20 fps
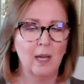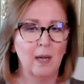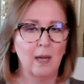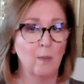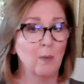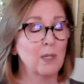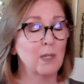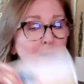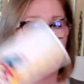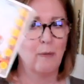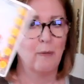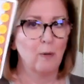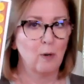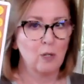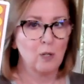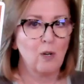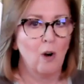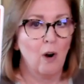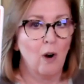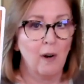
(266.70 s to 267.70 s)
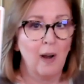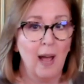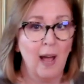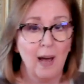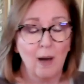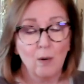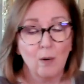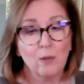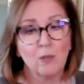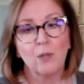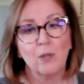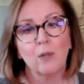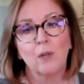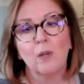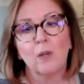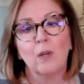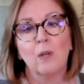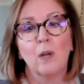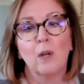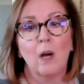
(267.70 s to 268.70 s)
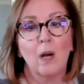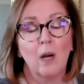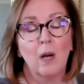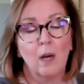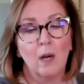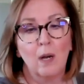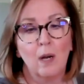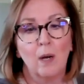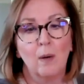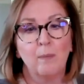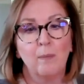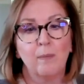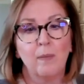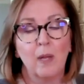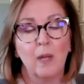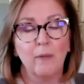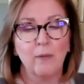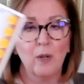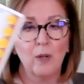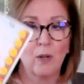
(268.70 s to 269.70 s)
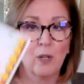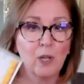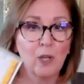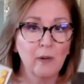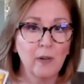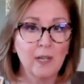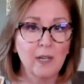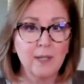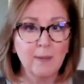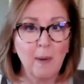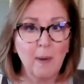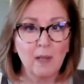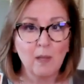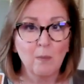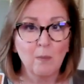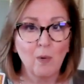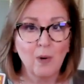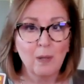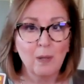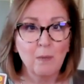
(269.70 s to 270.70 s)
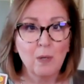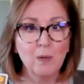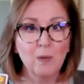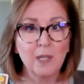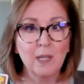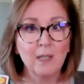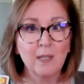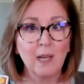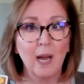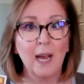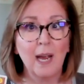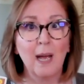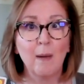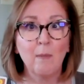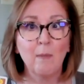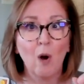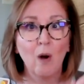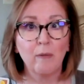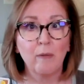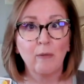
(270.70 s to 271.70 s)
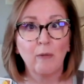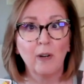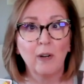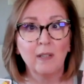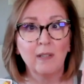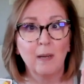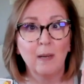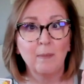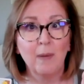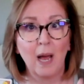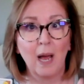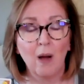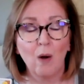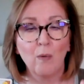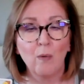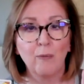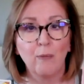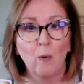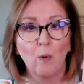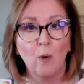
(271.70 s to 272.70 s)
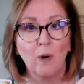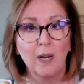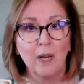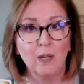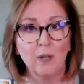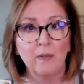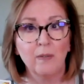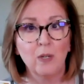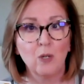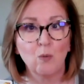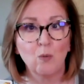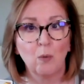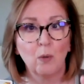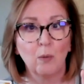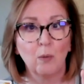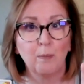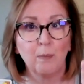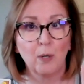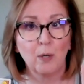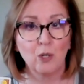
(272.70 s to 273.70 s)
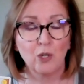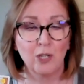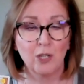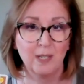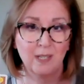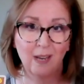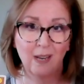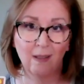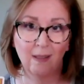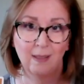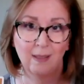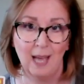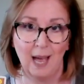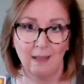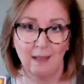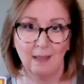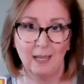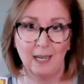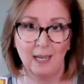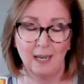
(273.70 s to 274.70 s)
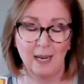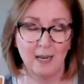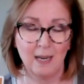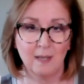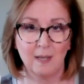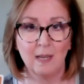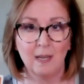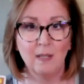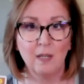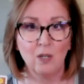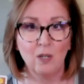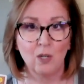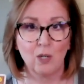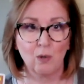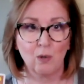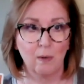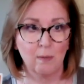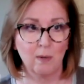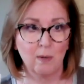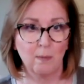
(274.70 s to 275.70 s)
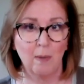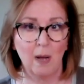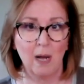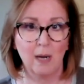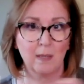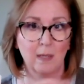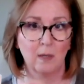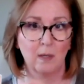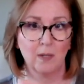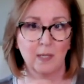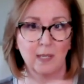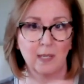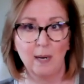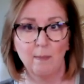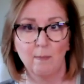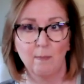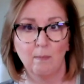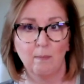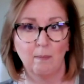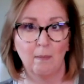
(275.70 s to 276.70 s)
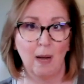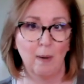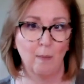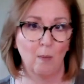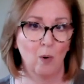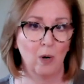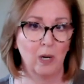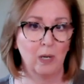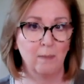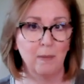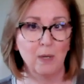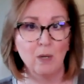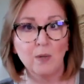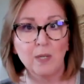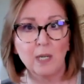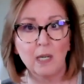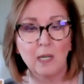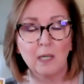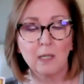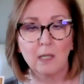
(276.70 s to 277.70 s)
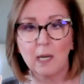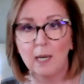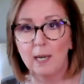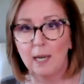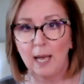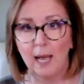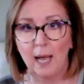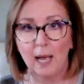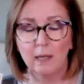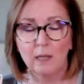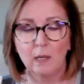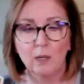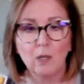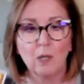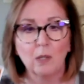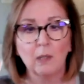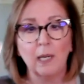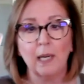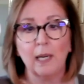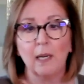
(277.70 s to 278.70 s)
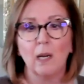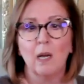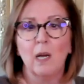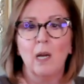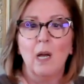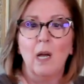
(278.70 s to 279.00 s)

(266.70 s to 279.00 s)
It was the first card out. Um, if you're curious about the morning musings, I am offering them now for individual purchase, and that link is in the description box. It'll say my morning musings, and there's a link.